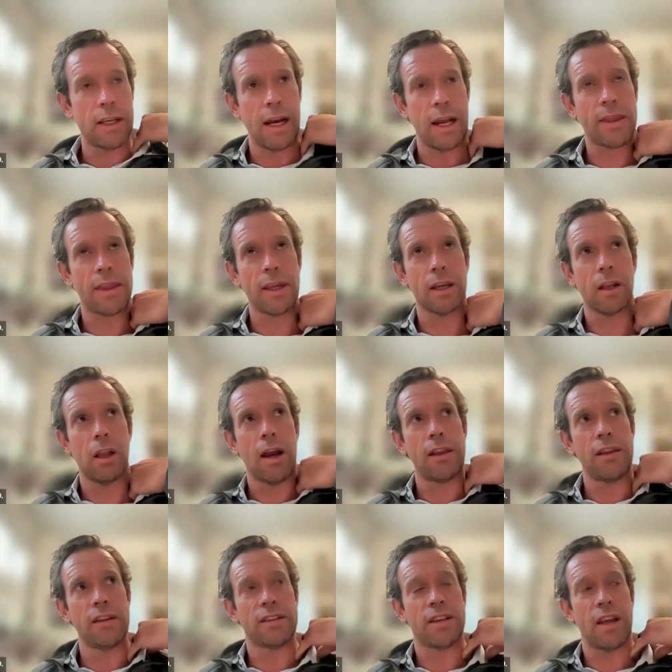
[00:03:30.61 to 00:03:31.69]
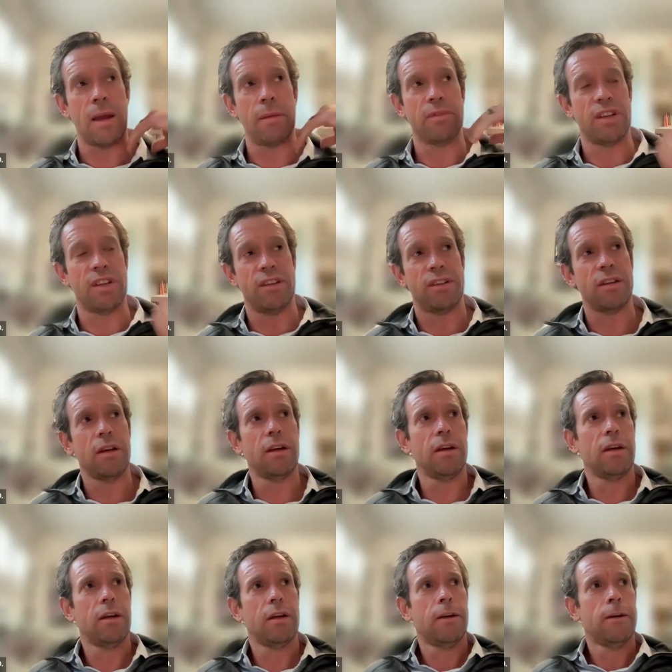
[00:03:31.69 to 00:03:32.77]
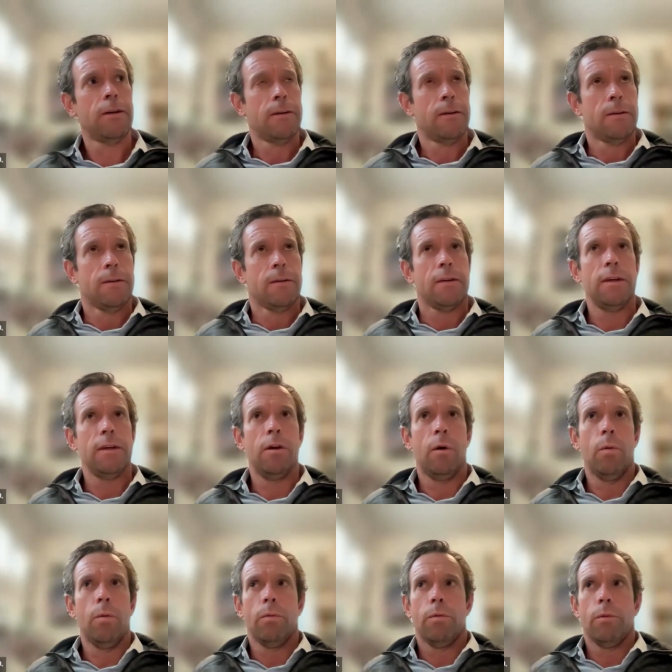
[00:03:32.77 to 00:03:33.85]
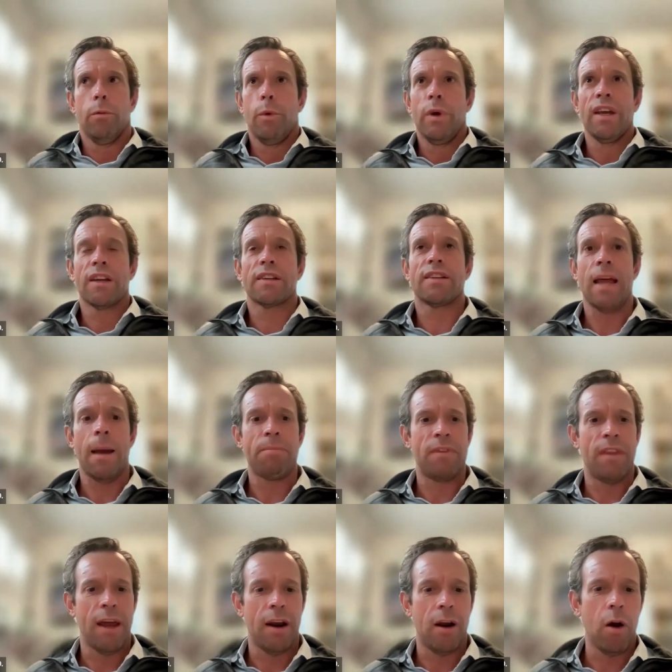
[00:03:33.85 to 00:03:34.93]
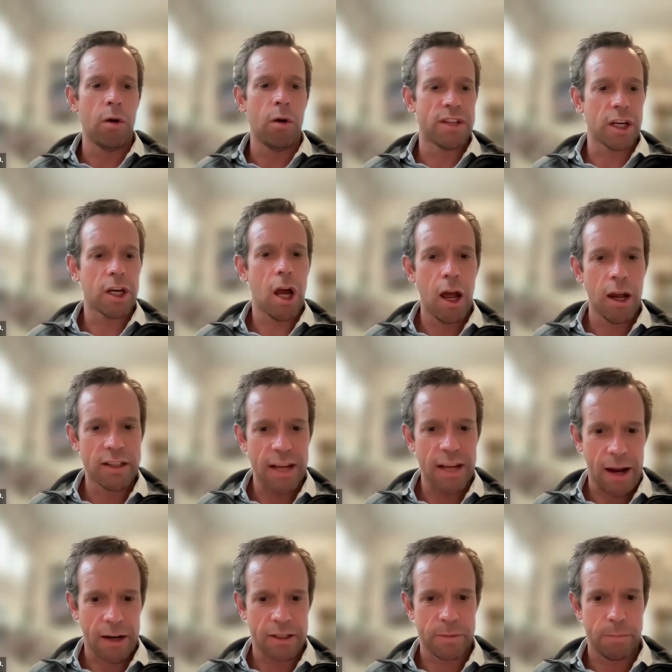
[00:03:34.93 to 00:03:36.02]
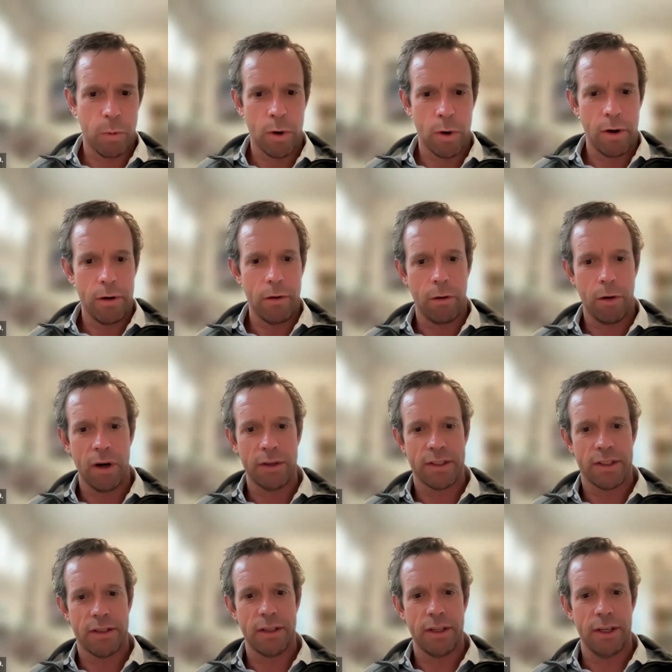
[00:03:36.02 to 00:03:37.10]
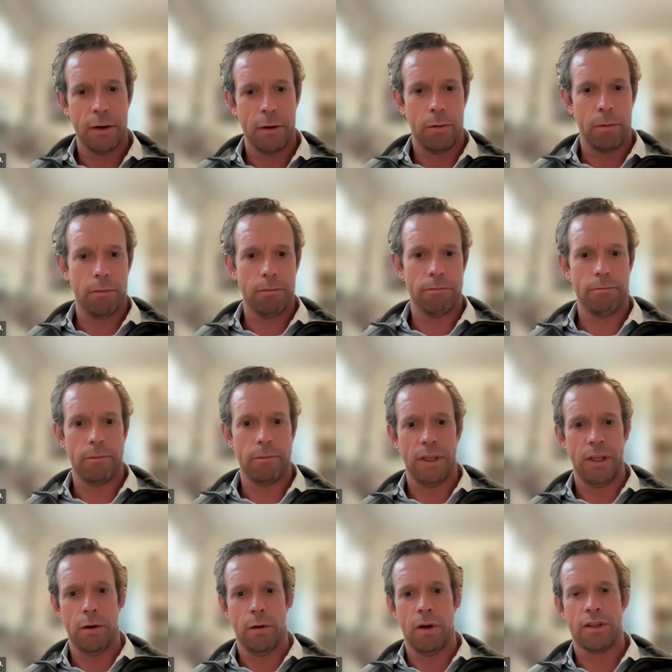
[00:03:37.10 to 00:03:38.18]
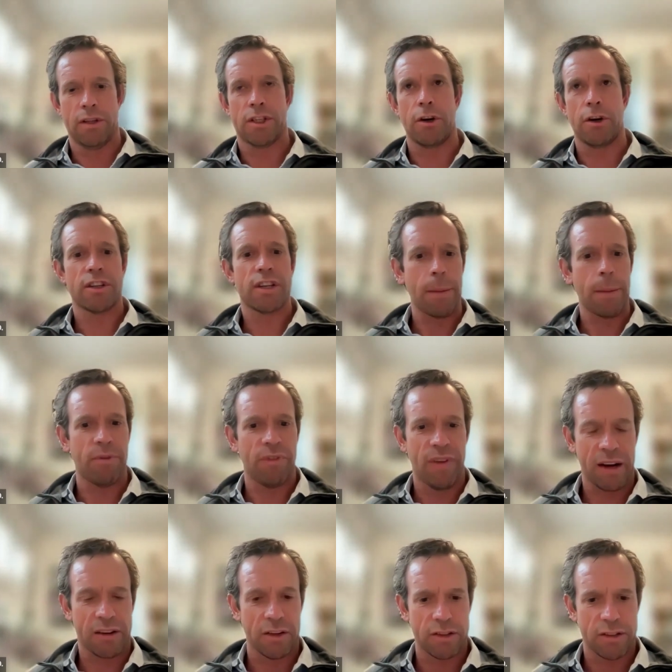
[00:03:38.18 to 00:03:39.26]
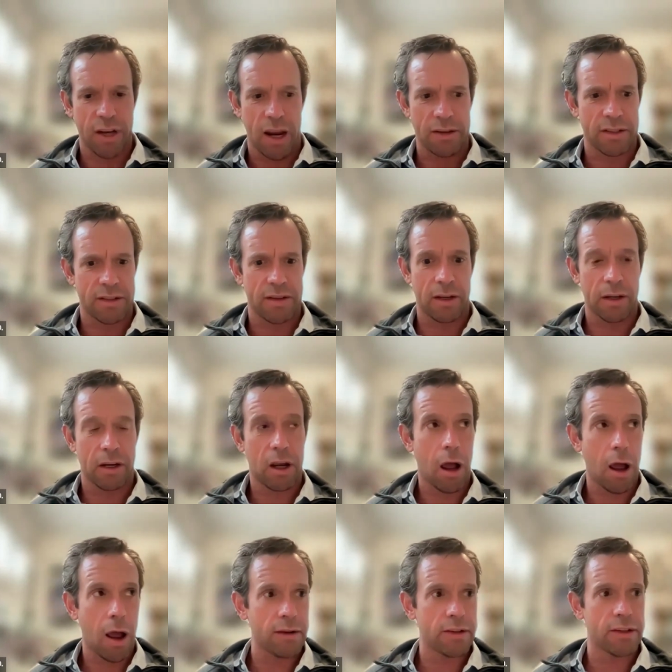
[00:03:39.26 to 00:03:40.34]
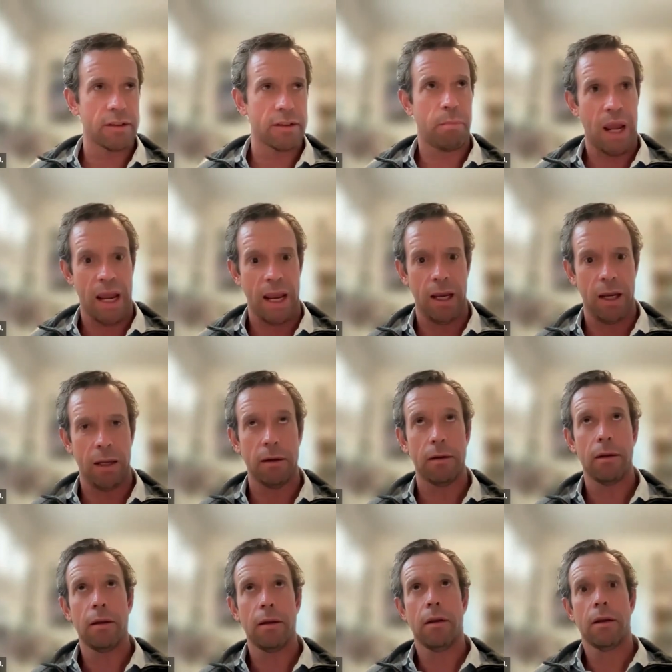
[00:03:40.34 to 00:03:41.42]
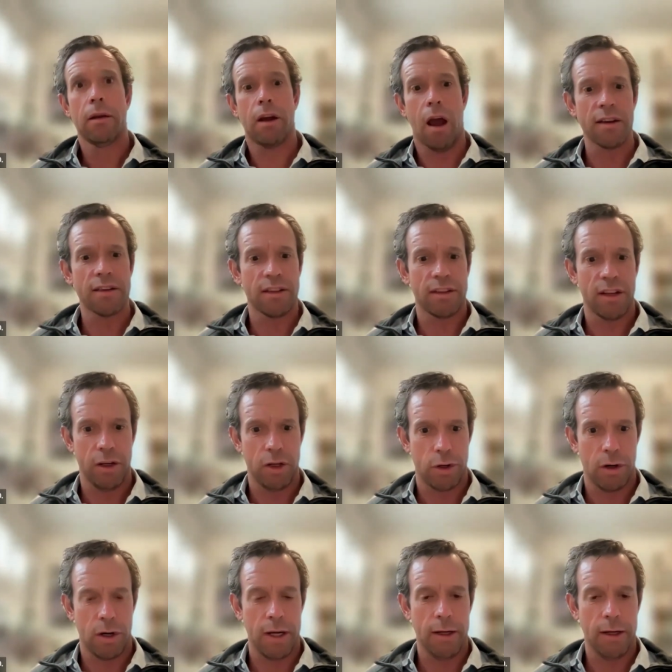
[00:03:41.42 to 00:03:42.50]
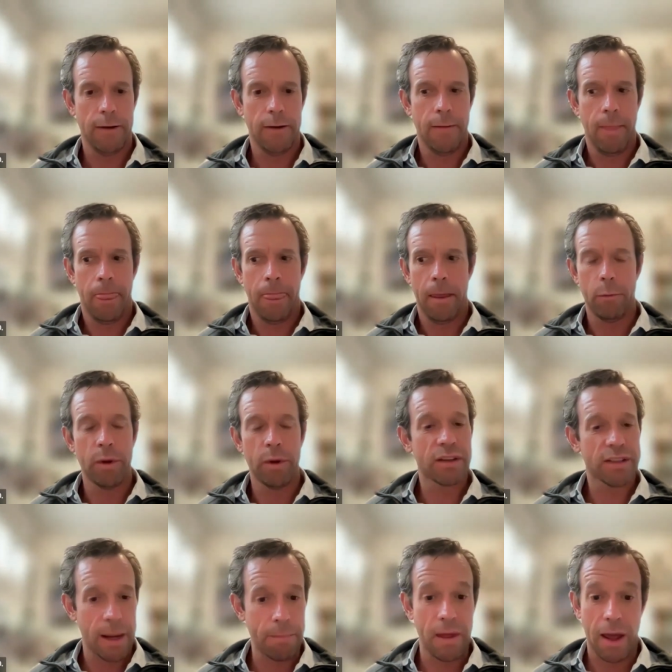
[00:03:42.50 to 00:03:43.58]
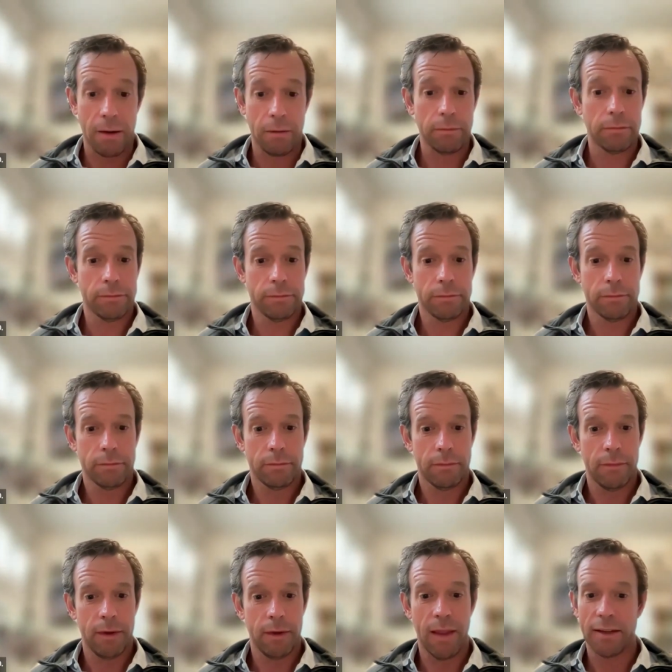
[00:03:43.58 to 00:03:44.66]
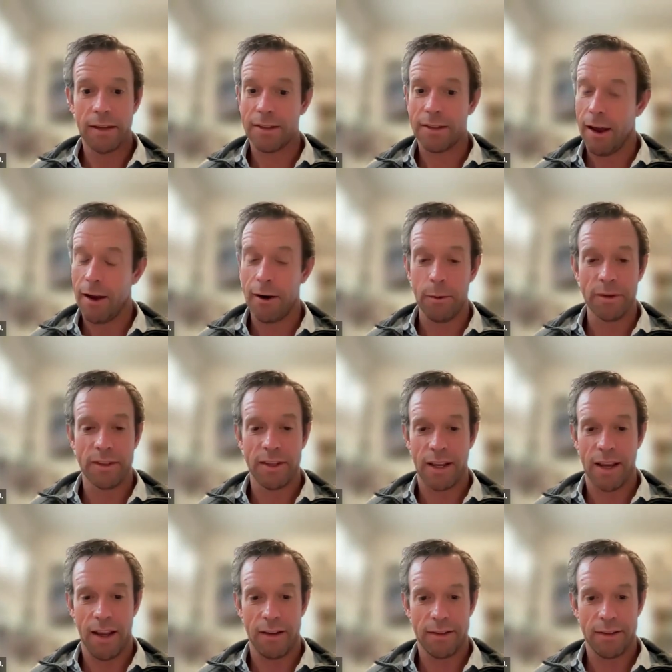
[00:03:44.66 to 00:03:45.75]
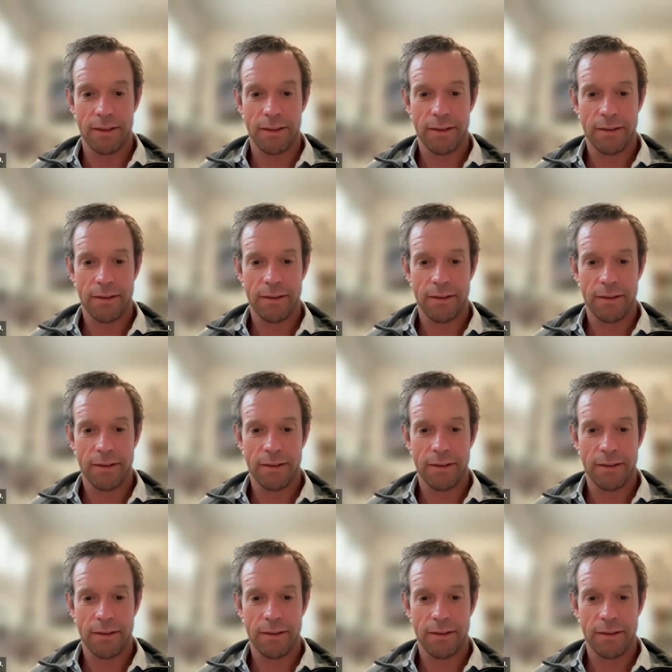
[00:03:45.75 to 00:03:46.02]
and i think a lot of these times these you know we accept that oh it's a contact sport or it's you know you know a certain type of exercises that causes pain causes injury and we accept that. And that's not always the case.